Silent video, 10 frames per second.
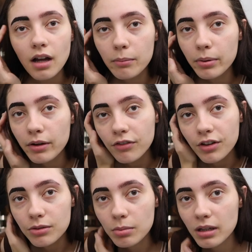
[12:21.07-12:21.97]
not
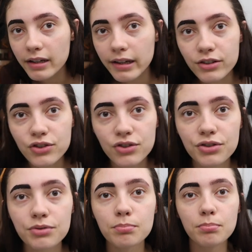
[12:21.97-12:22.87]
perfect, but like it just
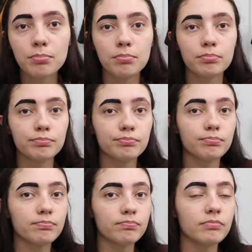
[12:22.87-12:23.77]
looks
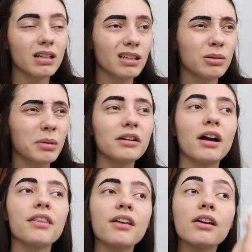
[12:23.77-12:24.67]
a little better,
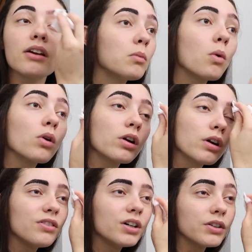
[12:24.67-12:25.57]
I think. More
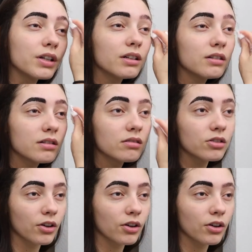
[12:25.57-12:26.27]
filled in and